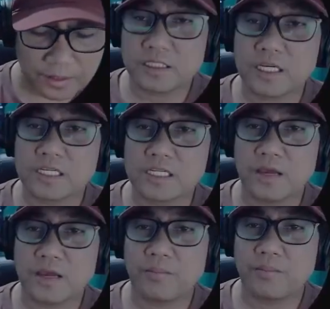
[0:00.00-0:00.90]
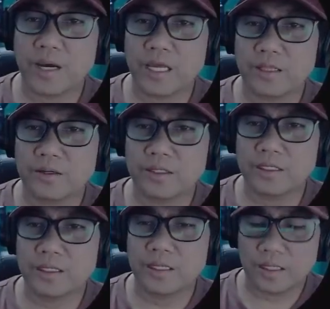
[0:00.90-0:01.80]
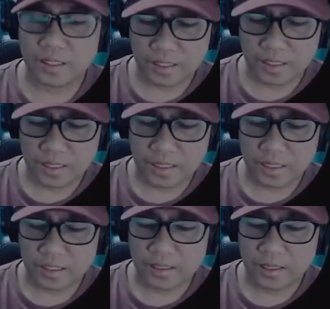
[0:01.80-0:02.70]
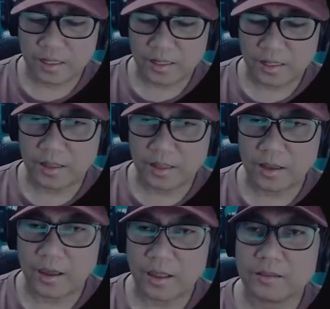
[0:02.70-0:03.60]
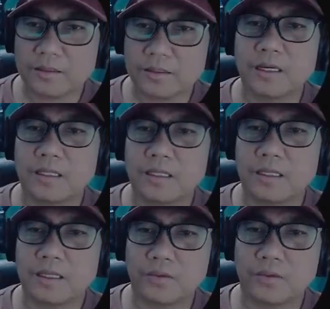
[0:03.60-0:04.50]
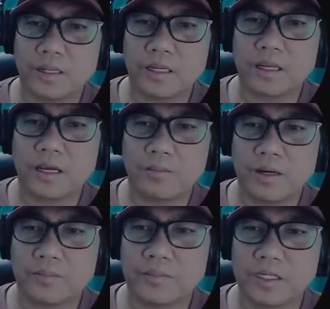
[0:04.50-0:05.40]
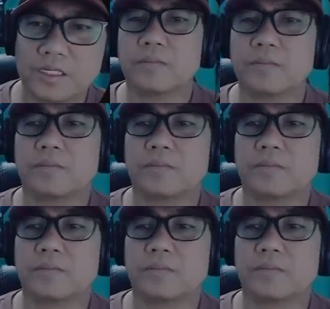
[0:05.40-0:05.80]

Just type Python and then enter, and then it will come up this